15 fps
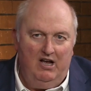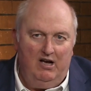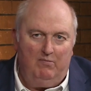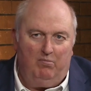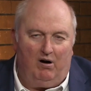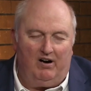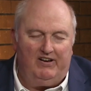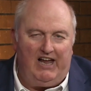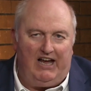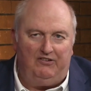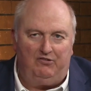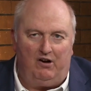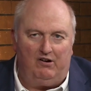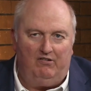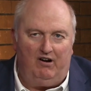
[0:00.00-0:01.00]

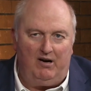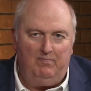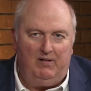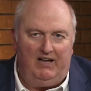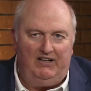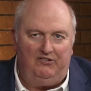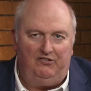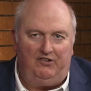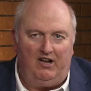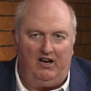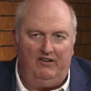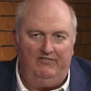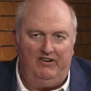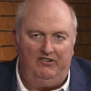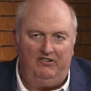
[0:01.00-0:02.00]
Broadcast on Great Plains
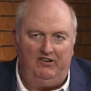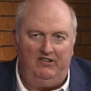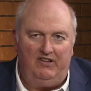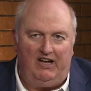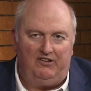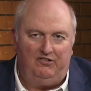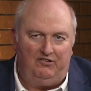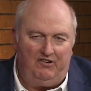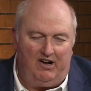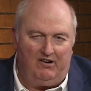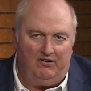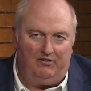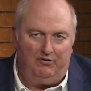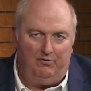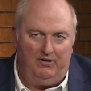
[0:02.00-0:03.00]
Television, that's
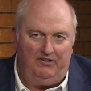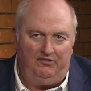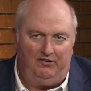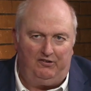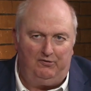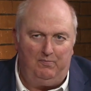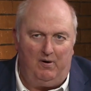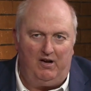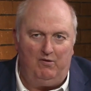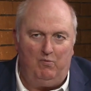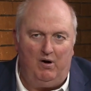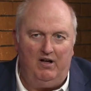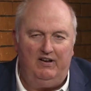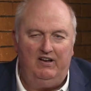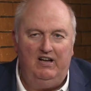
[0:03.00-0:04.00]
channel
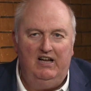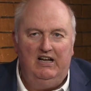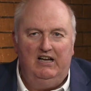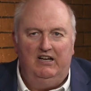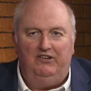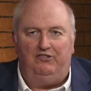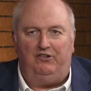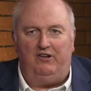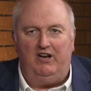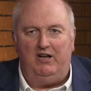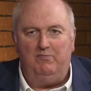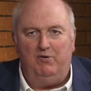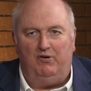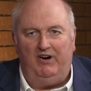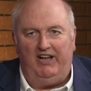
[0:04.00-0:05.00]
26.1, Sunday
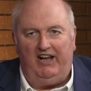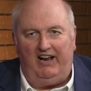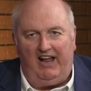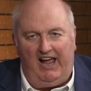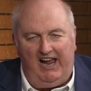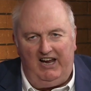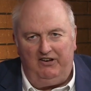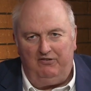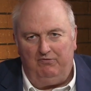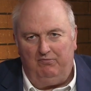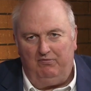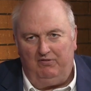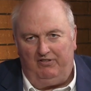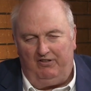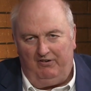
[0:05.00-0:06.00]
morning at
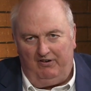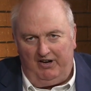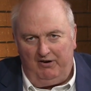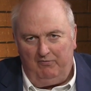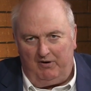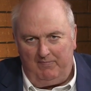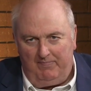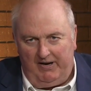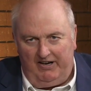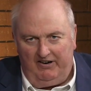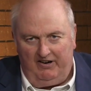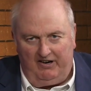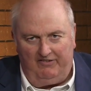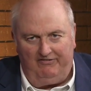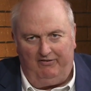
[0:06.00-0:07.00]
8:30,
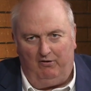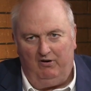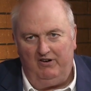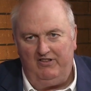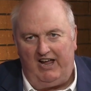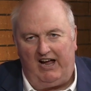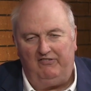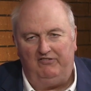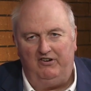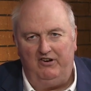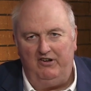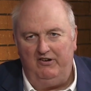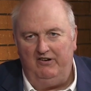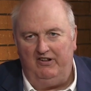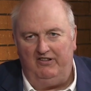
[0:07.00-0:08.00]
repeated at 4 in the
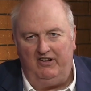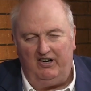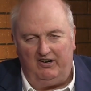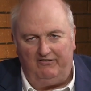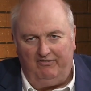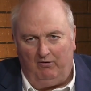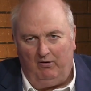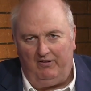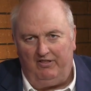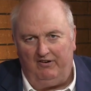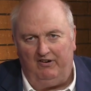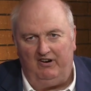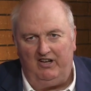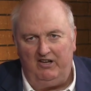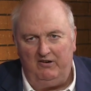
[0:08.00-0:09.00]
afternoon, and then at
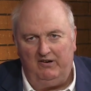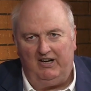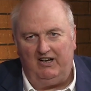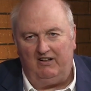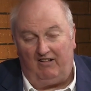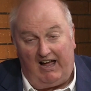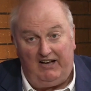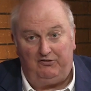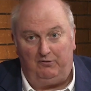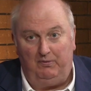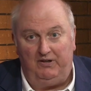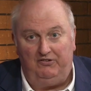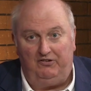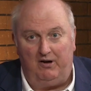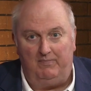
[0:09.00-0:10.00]
4:30 you get last
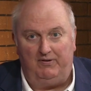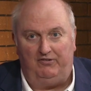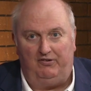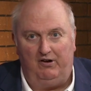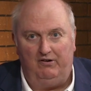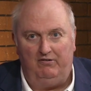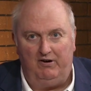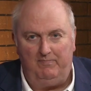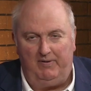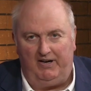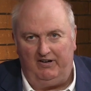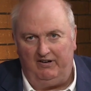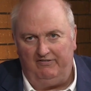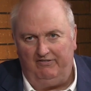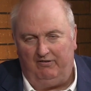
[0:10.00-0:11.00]
week's episode
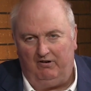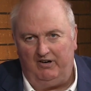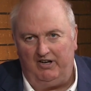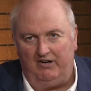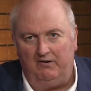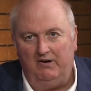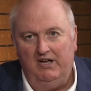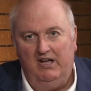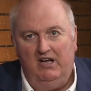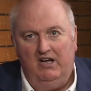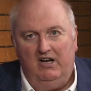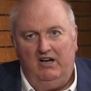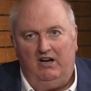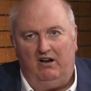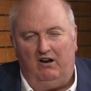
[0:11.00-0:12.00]
repeated for you.
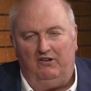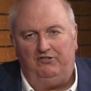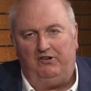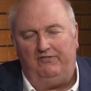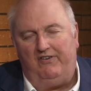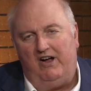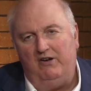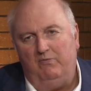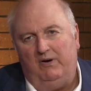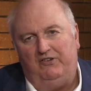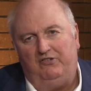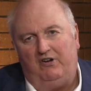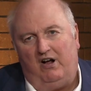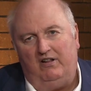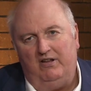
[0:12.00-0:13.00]
You'll also find
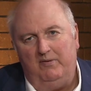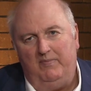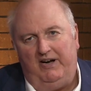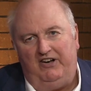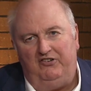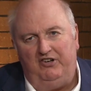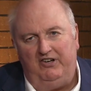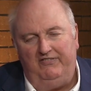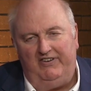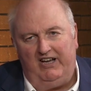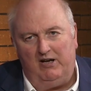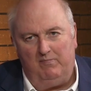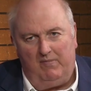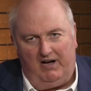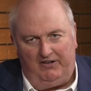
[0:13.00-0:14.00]
Wichita Liberty TV
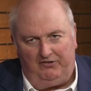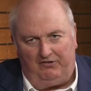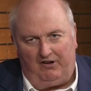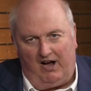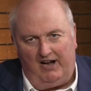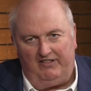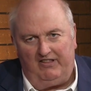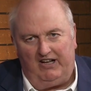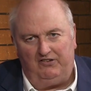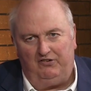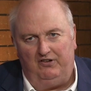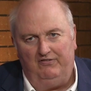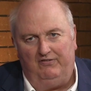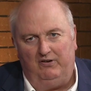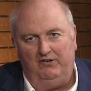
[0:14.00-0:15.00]
at my site. That's
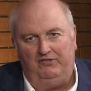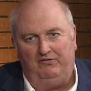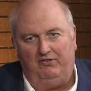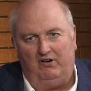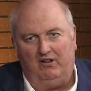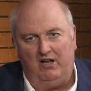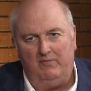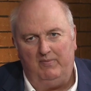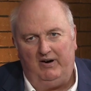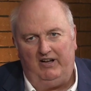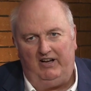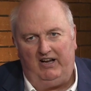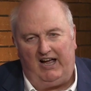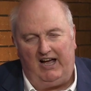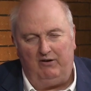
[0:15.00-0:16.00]
the Voice for
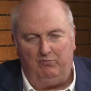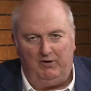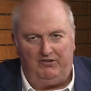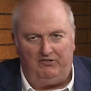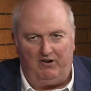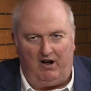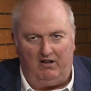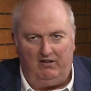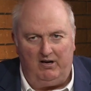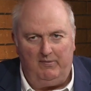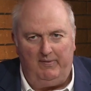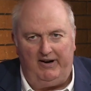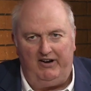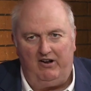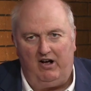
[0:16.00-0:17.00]
Liberty at
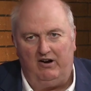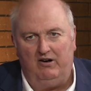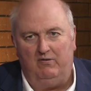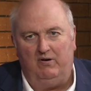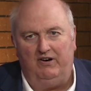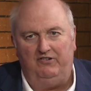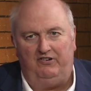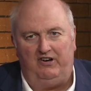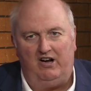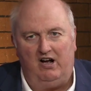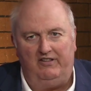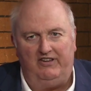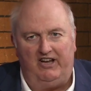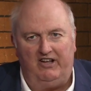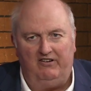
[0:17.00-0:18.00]
wichitaliberty.org
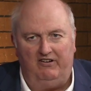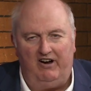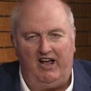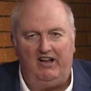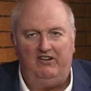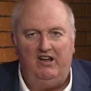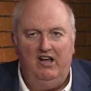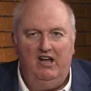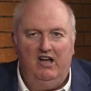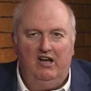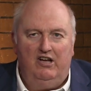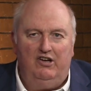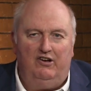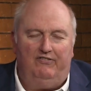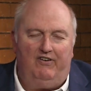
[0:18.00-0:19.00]
on the internet.
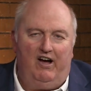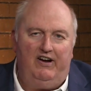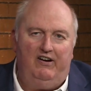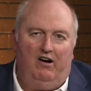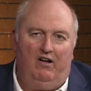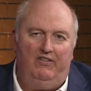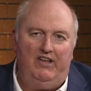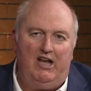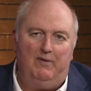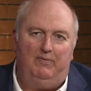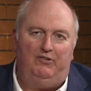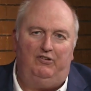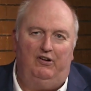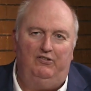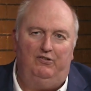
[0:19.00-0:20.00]
You'll find all the
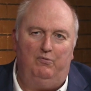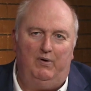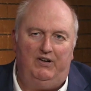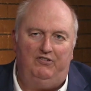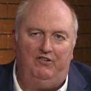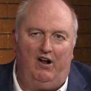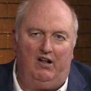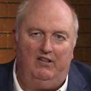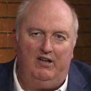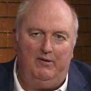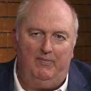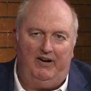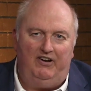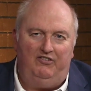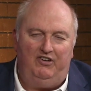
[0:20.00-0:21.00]
episodes of Wichita
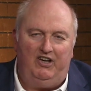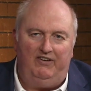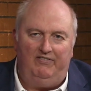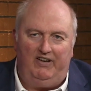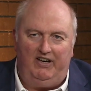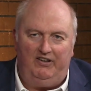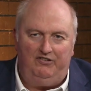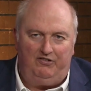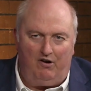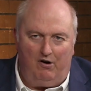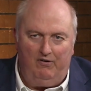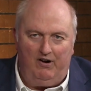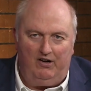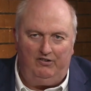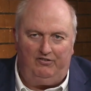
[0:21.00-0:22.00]
Liberty TV,
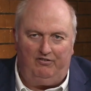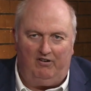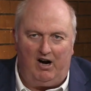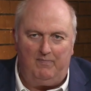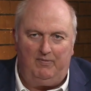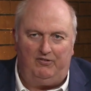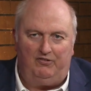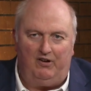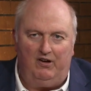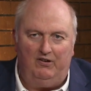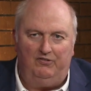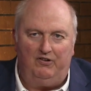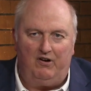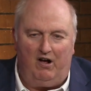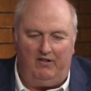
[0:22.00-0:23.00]
show notes for
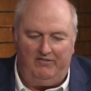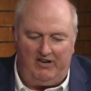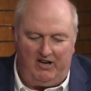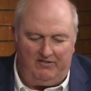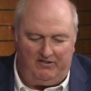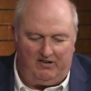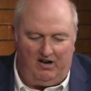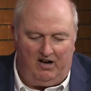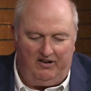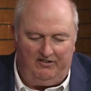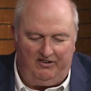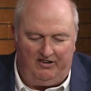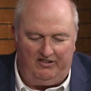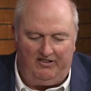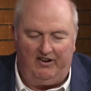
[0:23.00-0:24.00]
episodes, and all the other
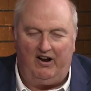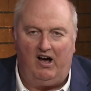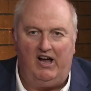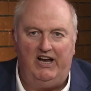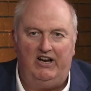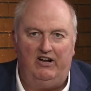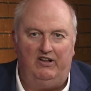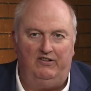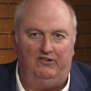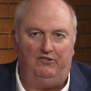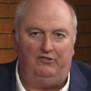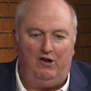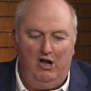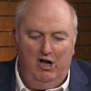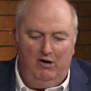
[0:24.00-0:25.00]
content that I and
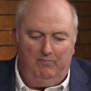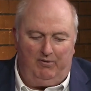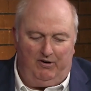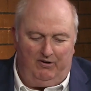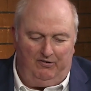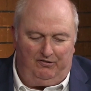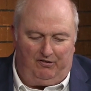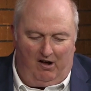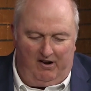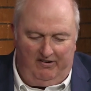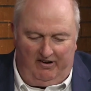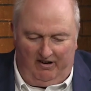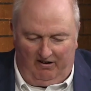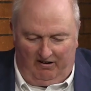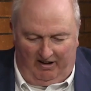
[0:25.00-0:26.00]
others produce on
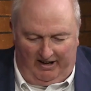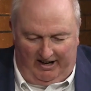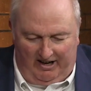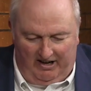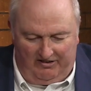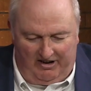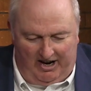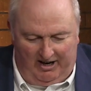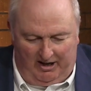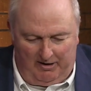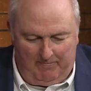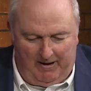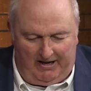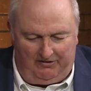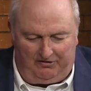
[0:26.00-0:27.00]
nearly a daily
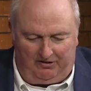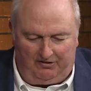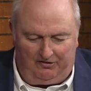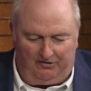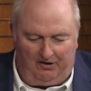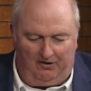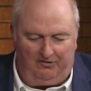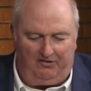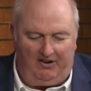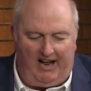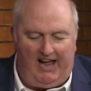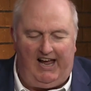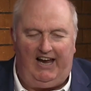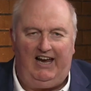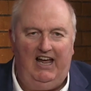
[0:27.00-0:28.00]
basis. So
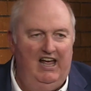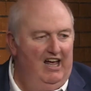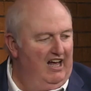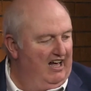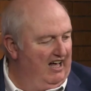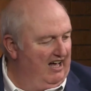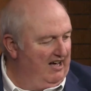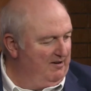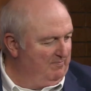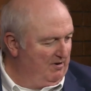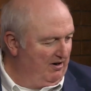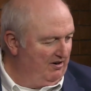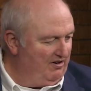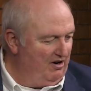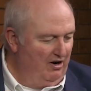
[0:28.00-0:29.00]
today,
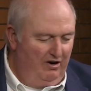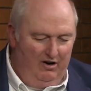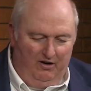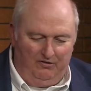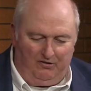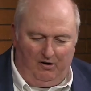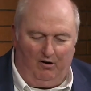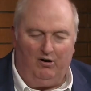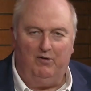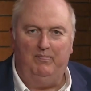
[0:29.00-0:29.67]
our co-host Carl